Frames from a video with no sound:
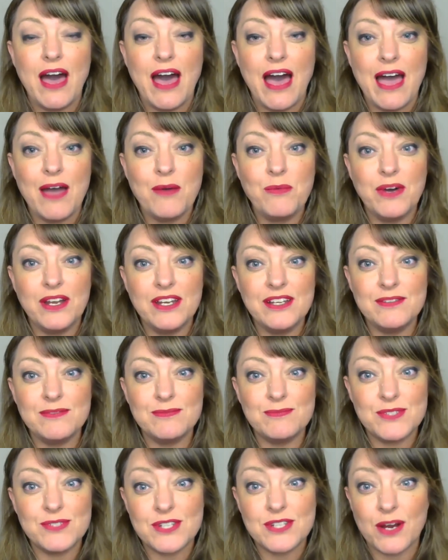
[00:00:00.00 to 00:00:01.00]
I want to
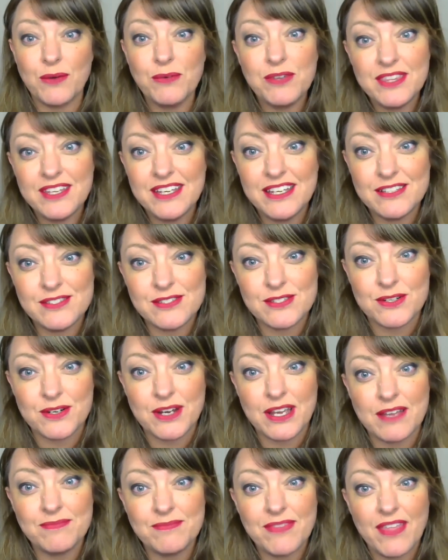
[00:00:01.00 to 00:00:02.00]
start with the
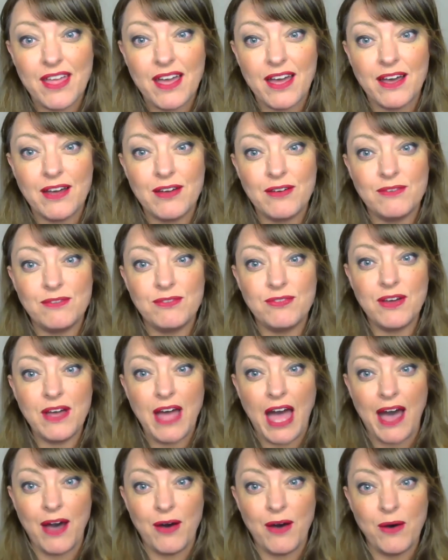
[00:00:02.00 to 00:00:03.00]
history of
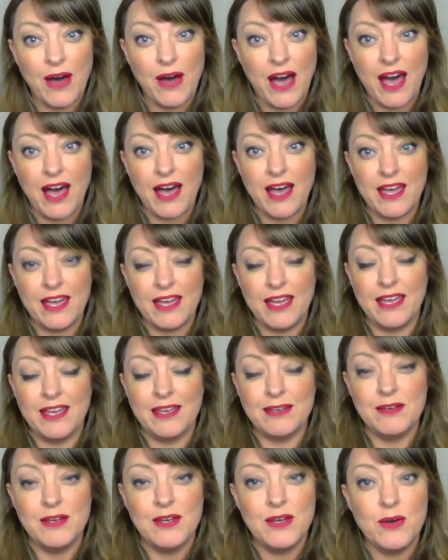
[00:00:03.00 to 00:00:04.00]
how
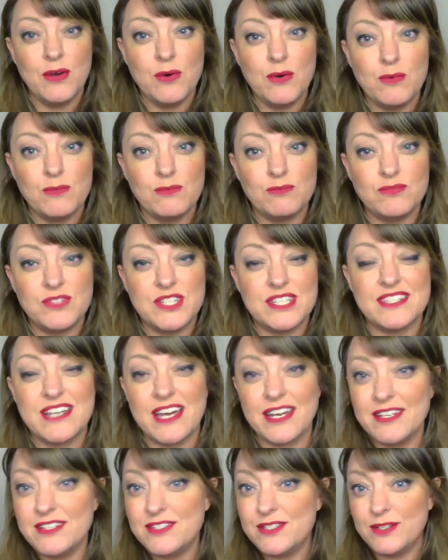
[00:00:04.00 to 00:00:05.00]
I
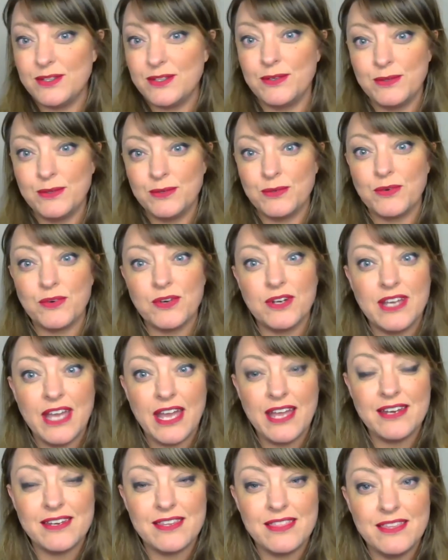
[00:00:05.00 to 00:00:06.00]
decided to
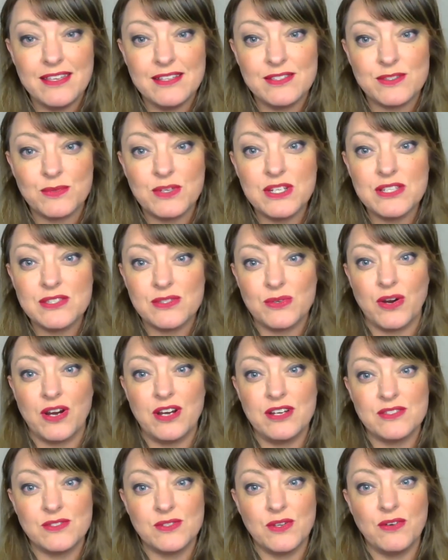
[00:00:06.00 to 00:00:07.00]
create this
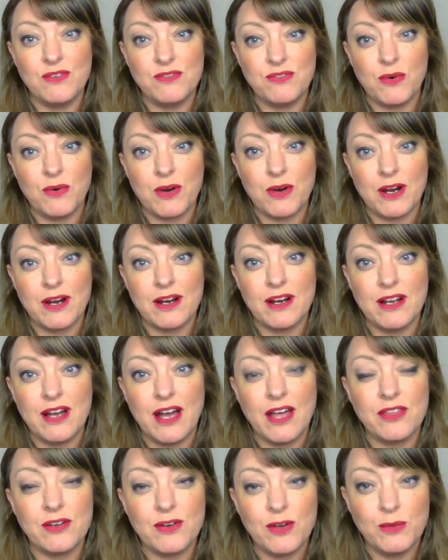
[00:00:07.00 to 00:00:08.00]
resource for
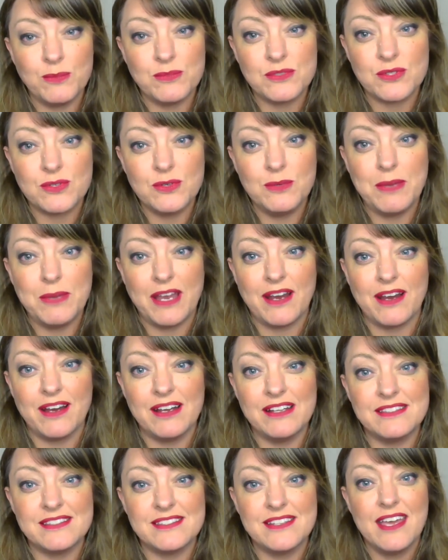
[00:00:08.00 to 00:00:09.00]
other homeschool
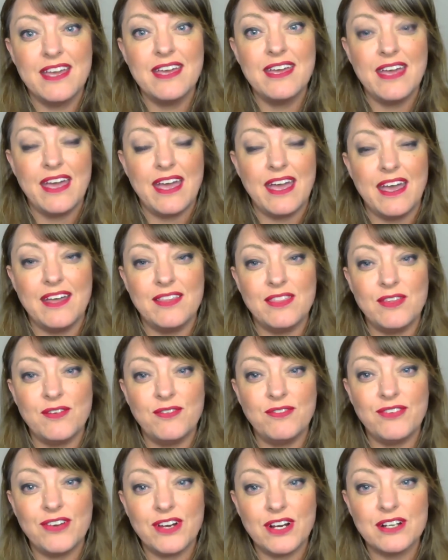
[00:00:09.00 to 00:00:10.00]
parents. And the
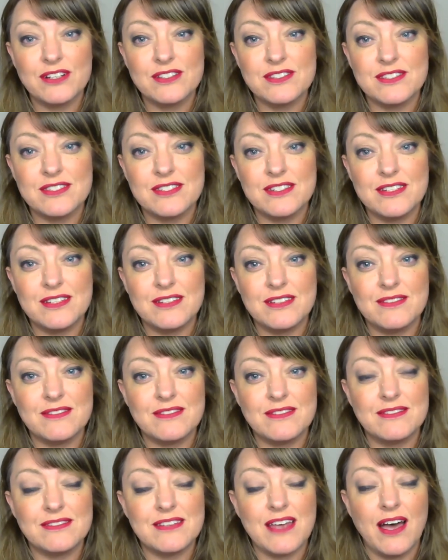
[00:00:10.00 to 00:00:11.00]
first
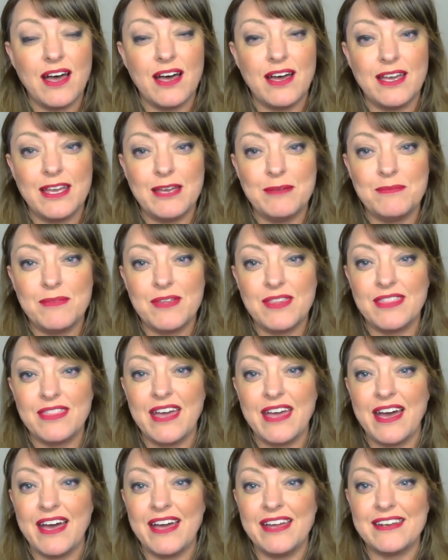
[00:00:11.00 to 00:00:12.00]
time
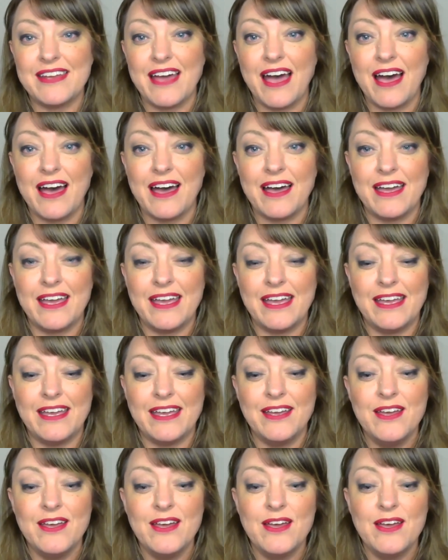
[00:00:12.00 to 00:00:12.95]
that I